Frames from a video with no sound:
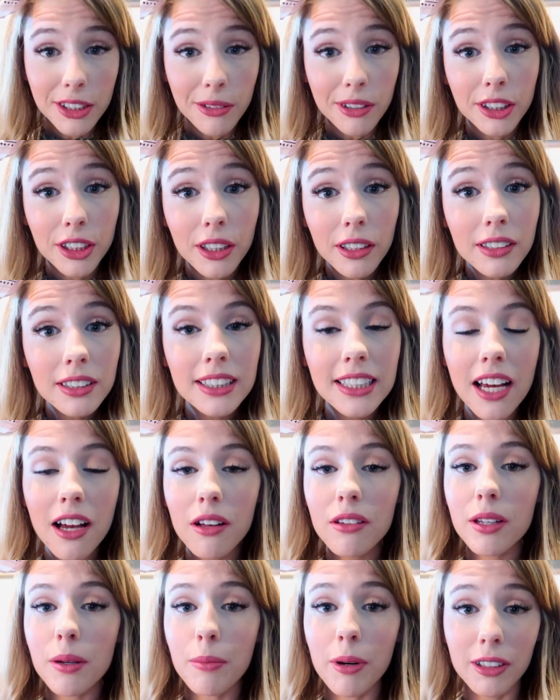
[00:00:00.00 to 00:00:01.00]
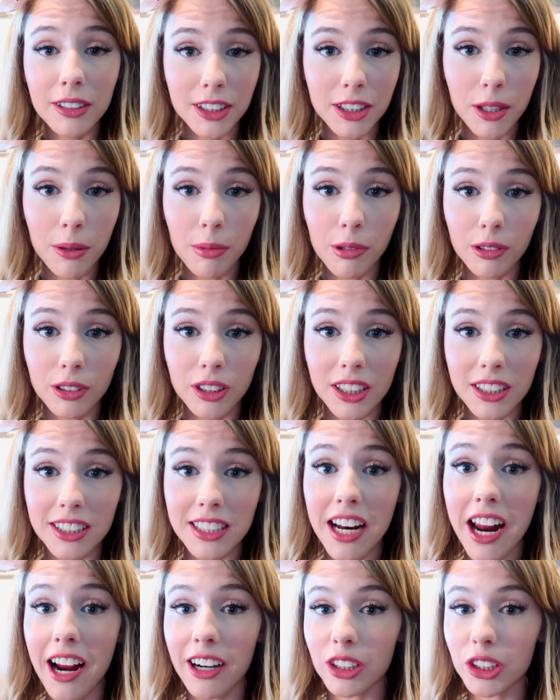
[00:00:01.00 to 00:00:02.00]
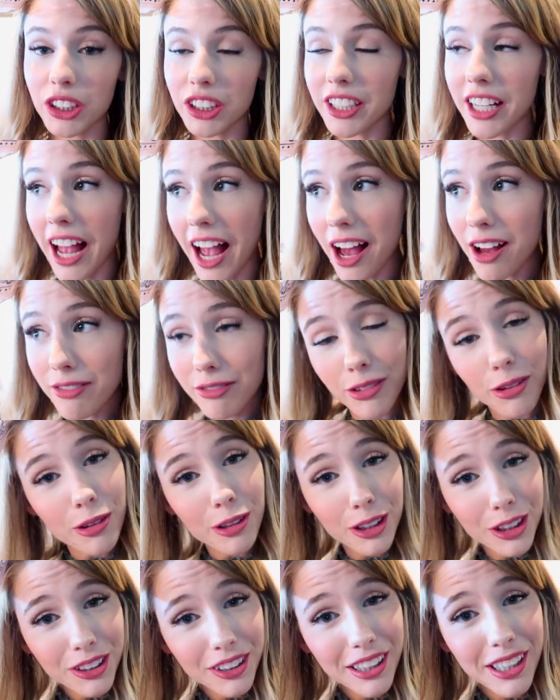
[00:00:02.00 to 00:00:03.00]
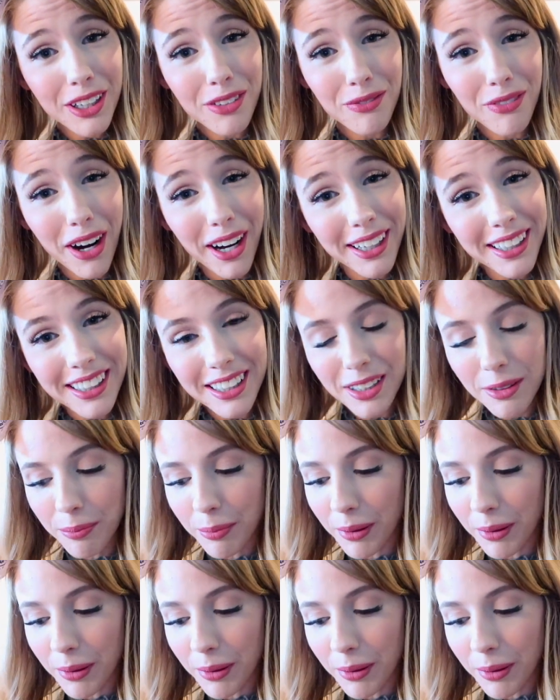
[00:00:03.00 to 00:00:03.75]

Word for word: So it turns out that Barnes & Noble doesn't actually have cordially invited,